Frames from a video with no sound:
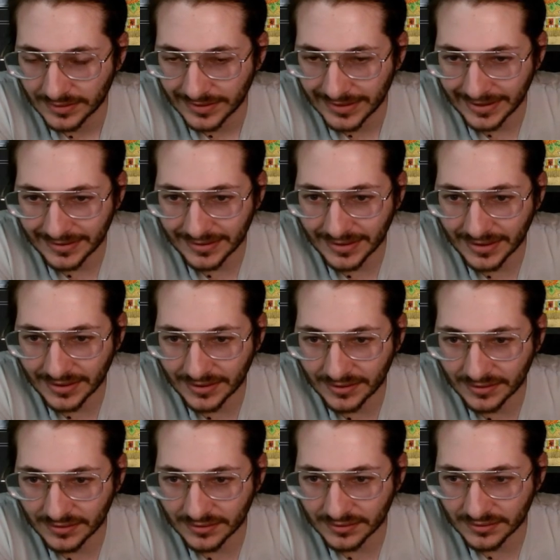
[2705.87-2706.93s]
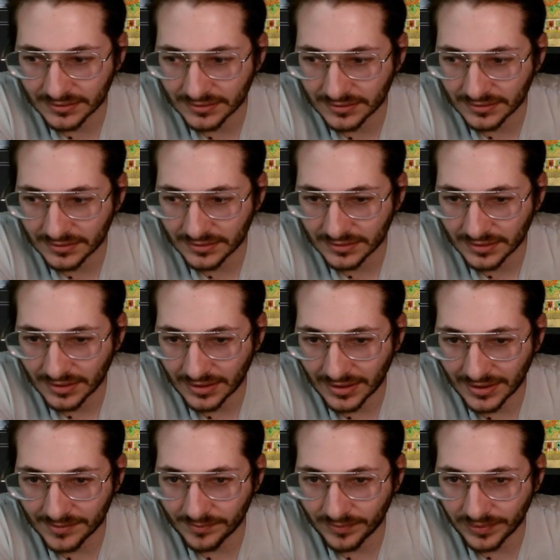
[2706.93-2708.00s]
And then
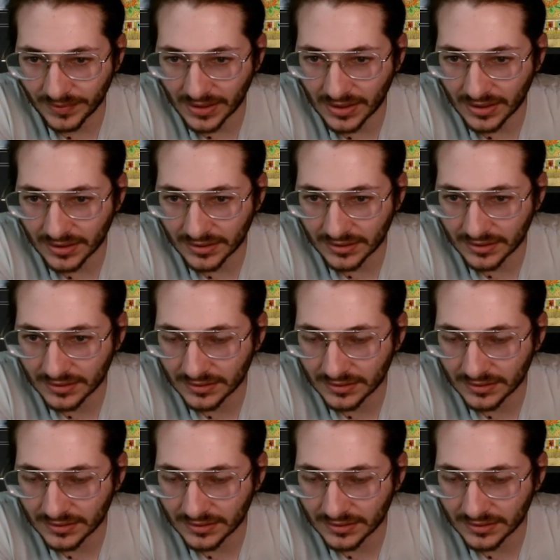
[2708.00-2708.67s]
I block.